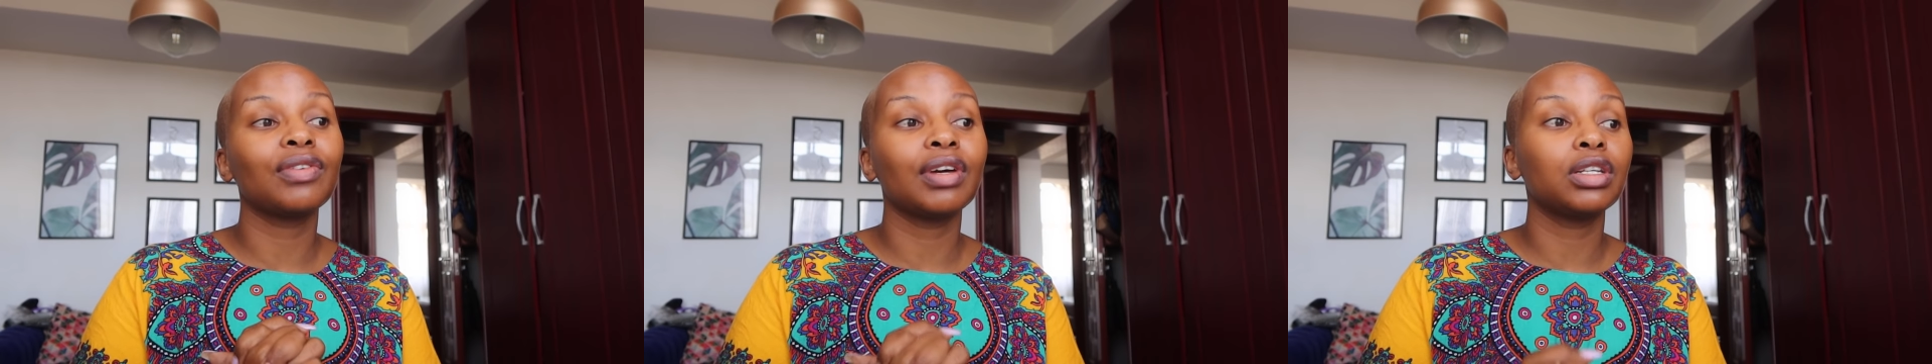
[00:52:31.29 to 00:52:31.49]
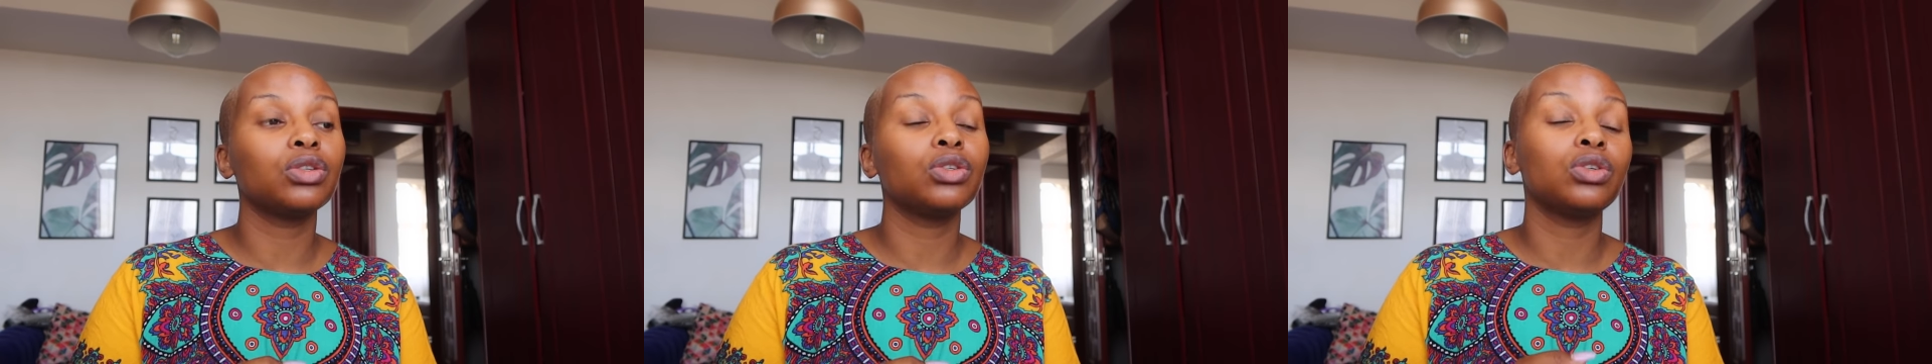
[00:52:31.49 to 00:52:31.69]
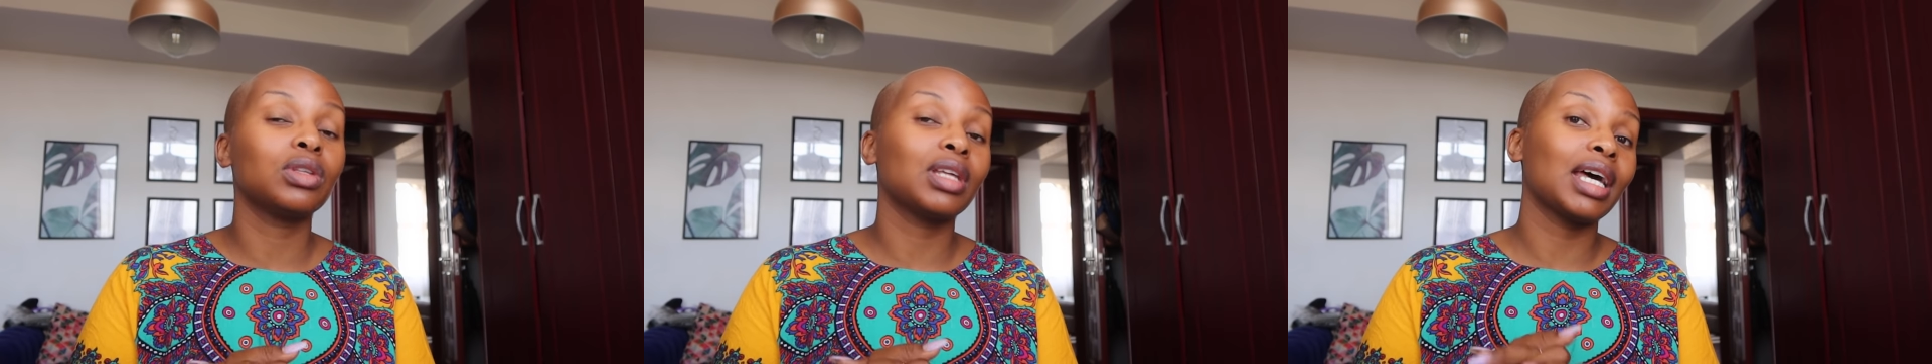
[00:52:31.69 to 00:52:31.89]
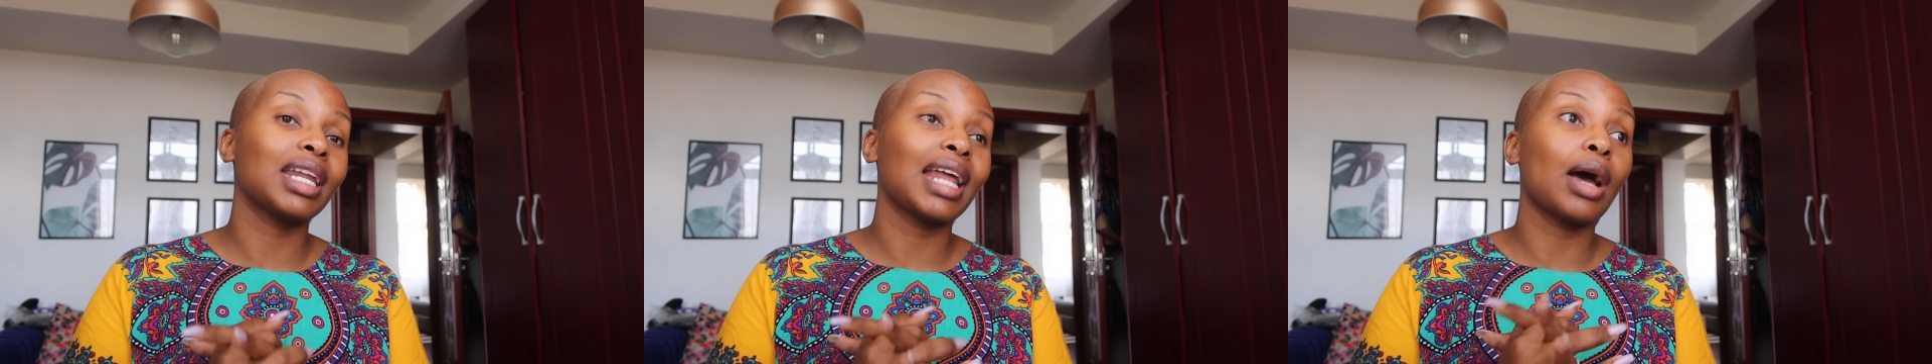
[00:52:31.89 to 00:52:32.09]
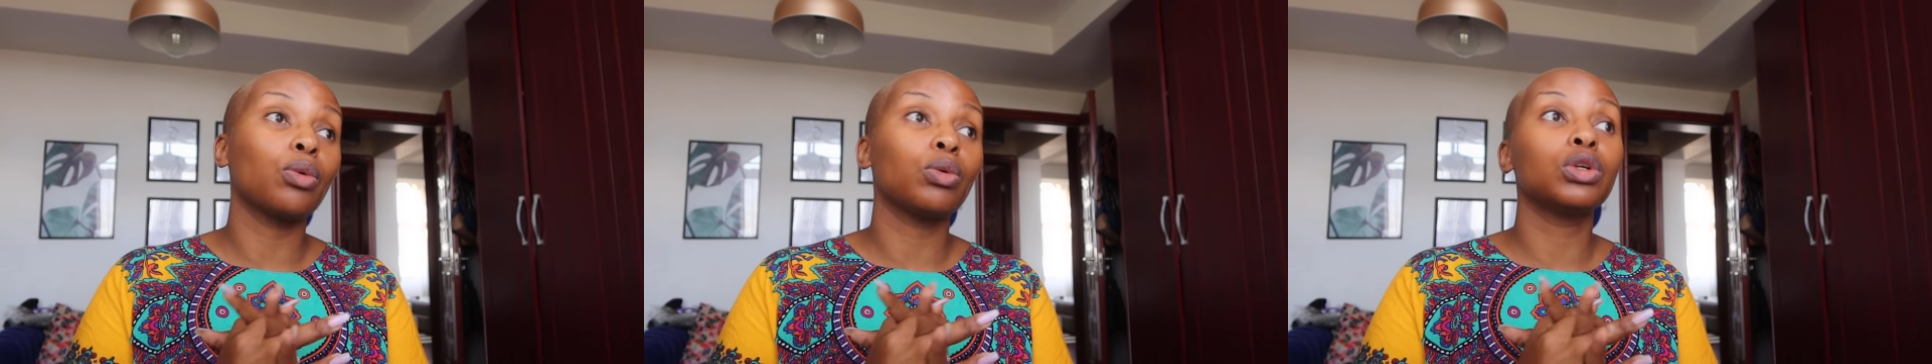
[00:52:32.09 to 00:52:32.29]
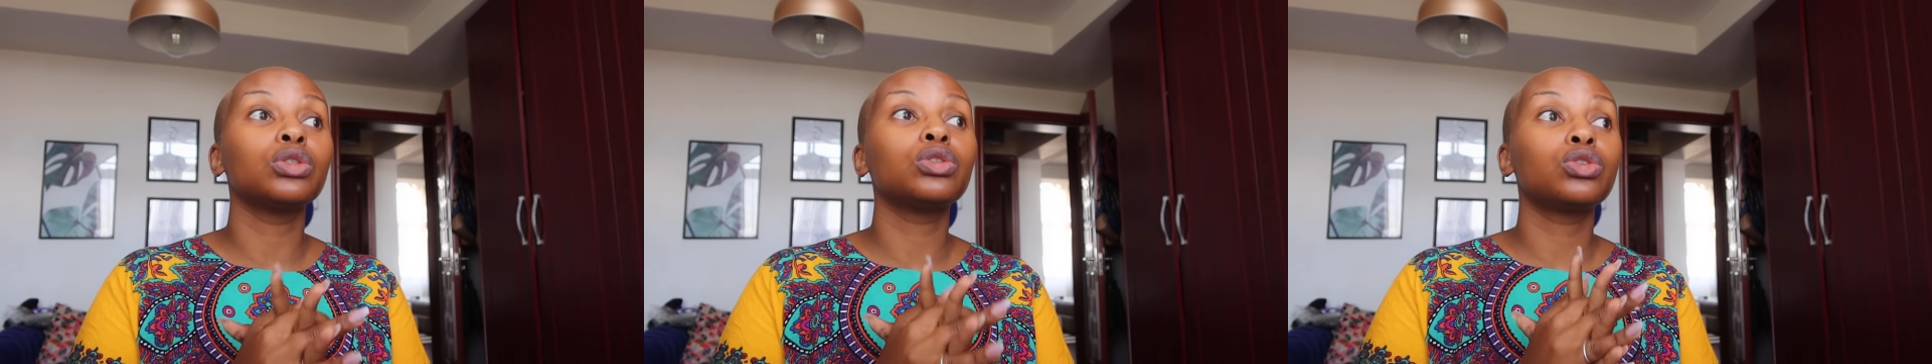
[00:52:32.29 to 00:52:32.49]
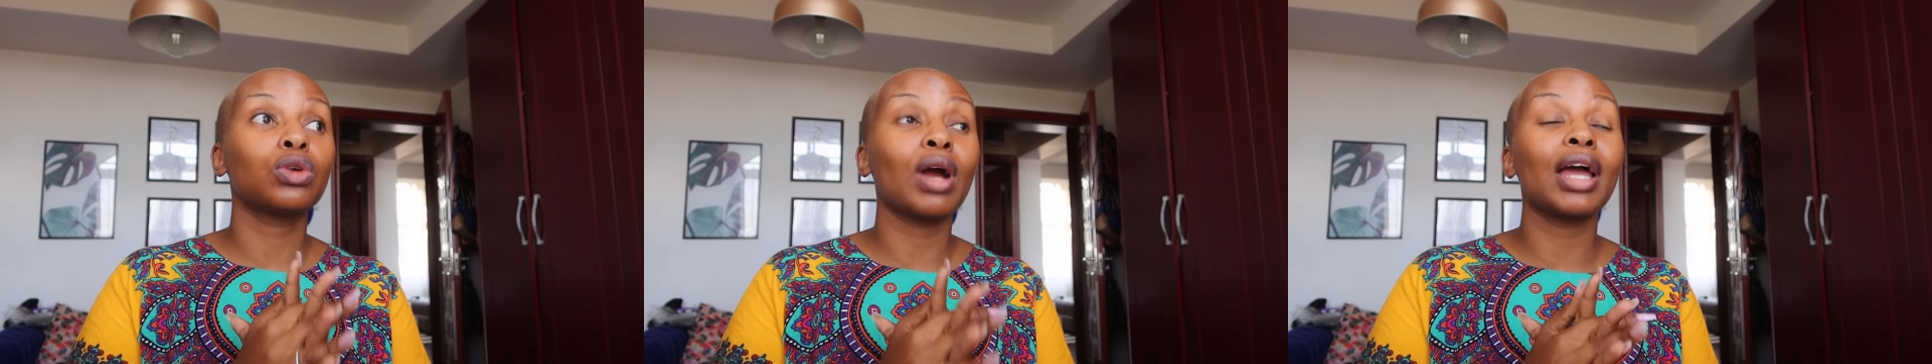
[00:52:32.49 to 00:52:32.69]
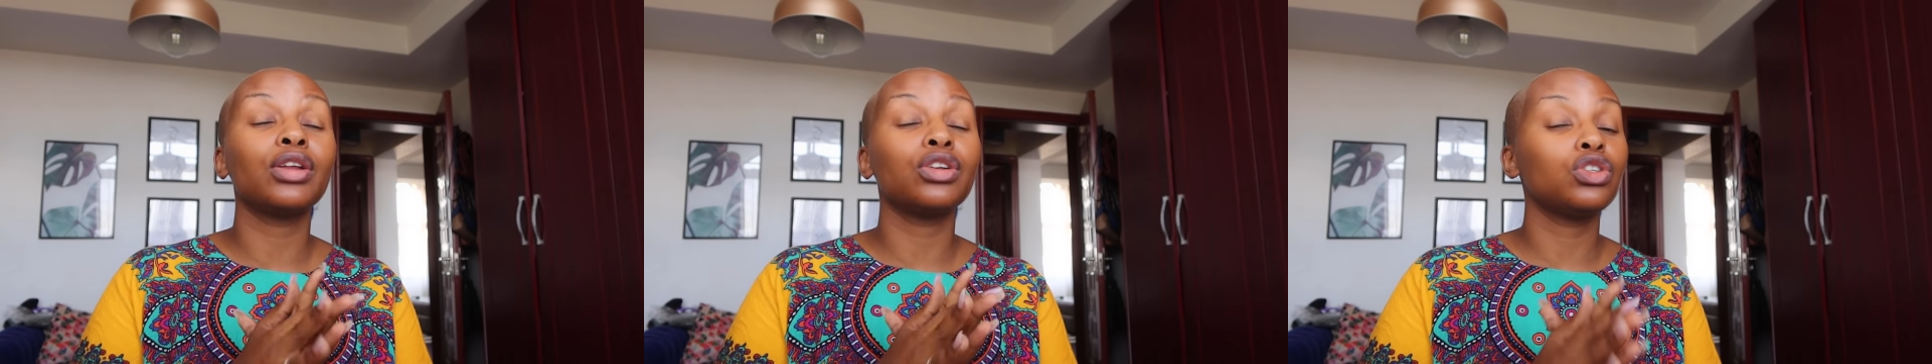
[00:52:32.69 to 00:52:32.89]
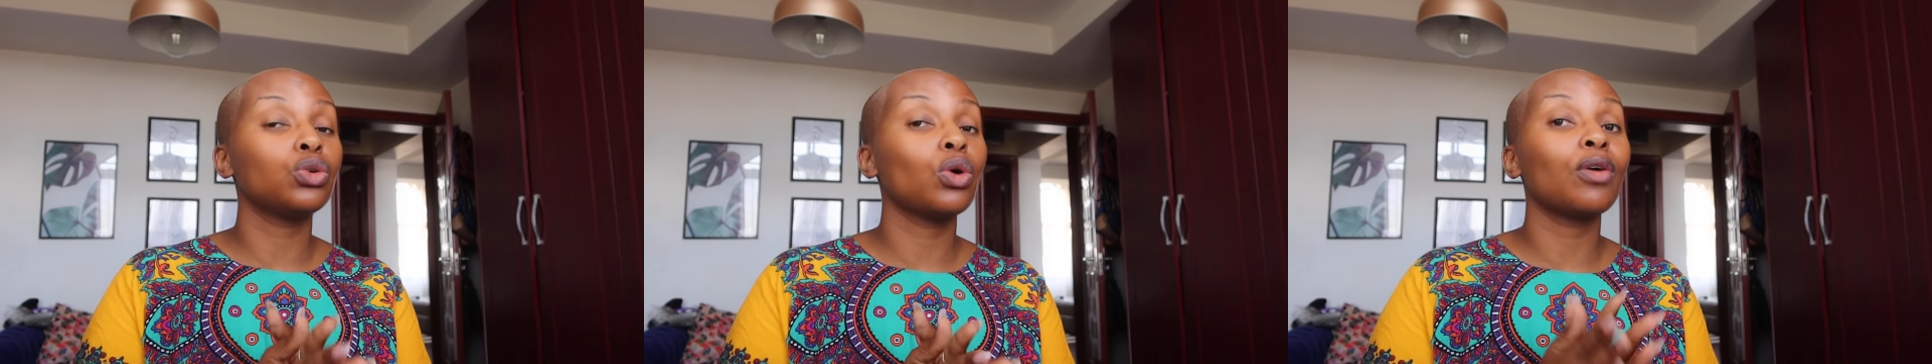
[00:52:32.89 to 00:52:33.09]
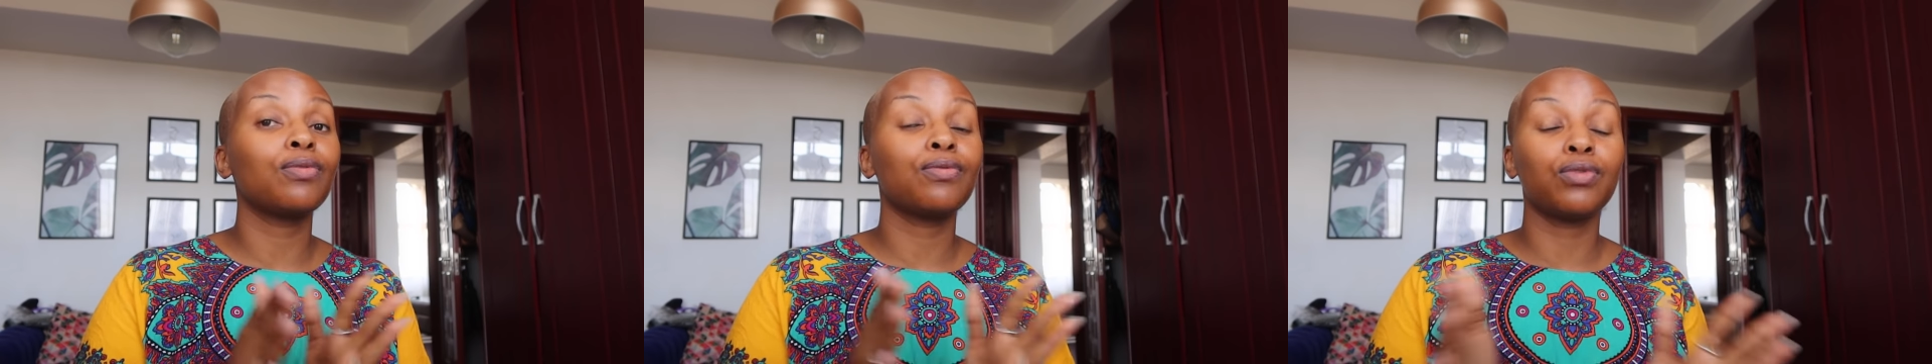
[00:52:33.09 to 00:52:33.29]
If I do that, I will try to
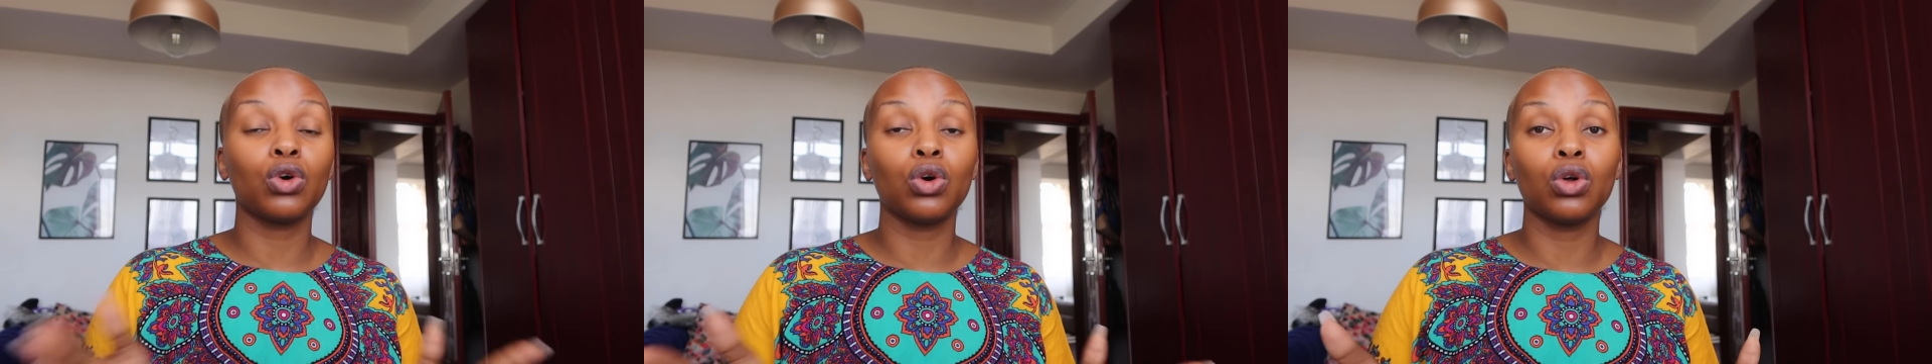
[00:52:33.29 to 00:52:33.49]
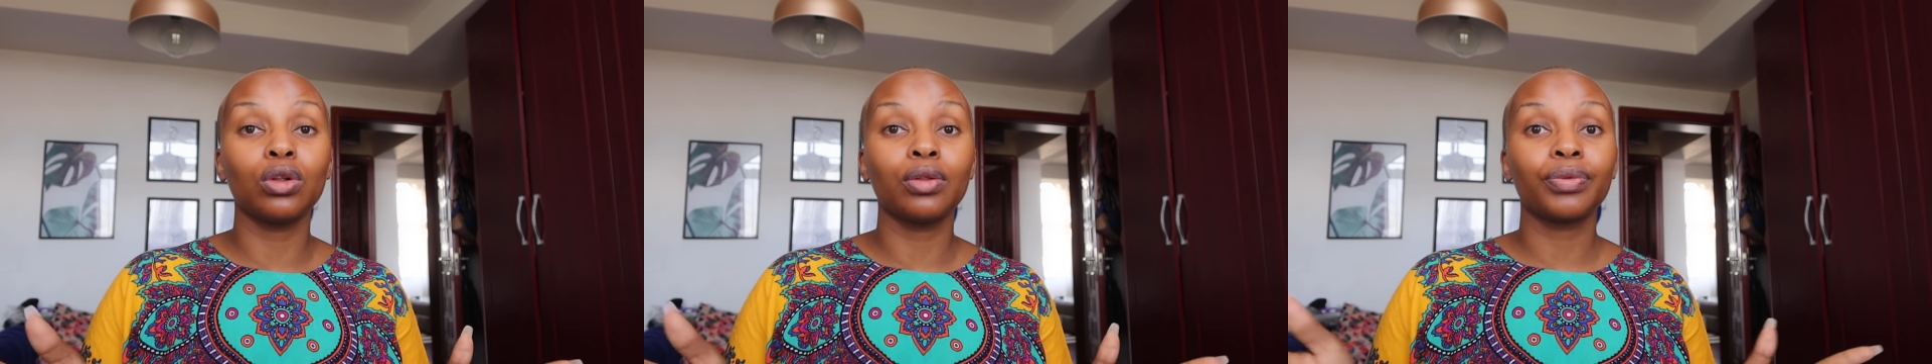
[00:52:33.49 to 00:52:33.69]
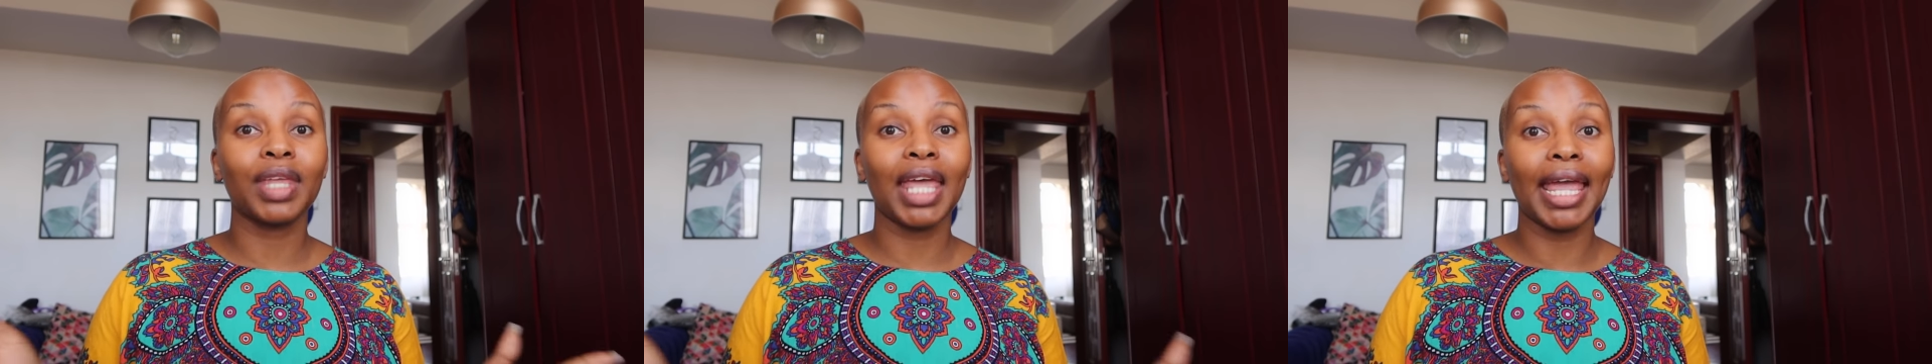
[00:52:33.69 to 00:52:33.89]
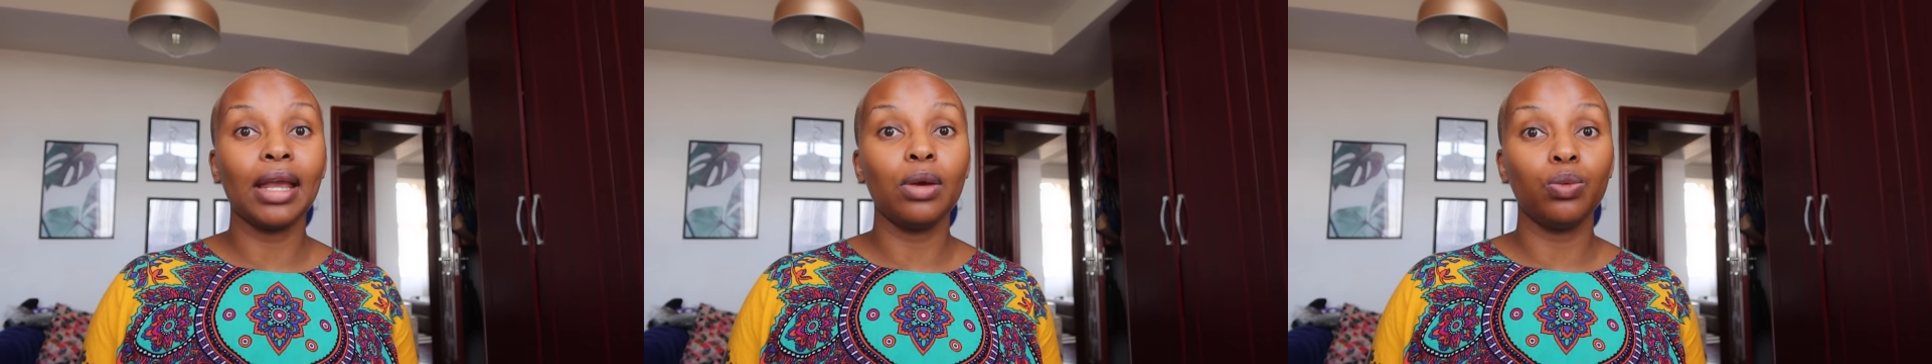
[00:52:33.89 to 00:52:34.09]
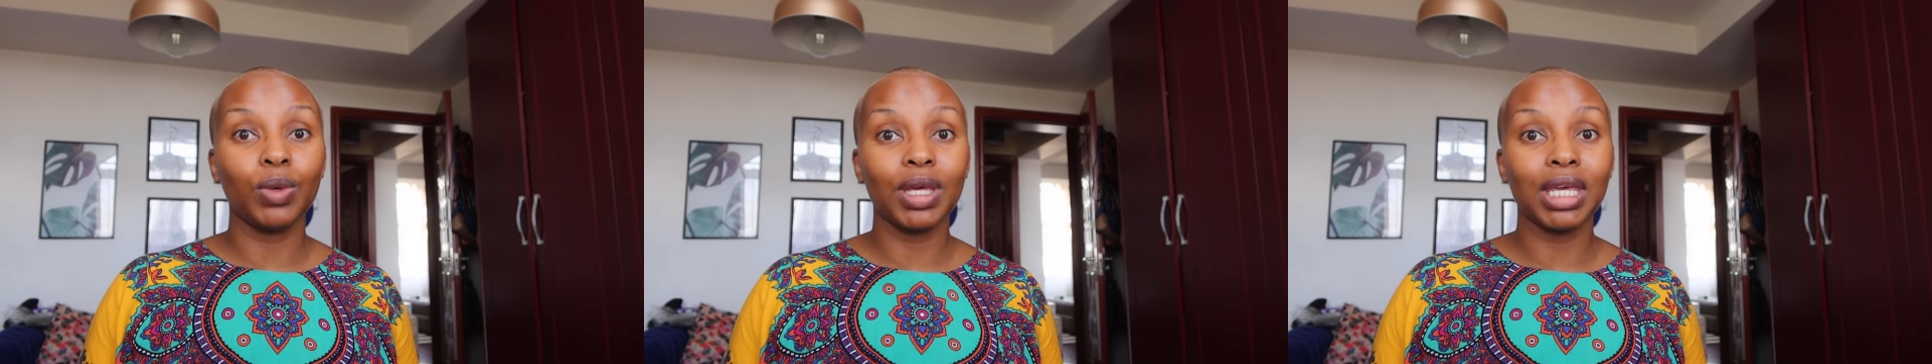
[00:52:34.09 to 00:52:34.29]
do a full 8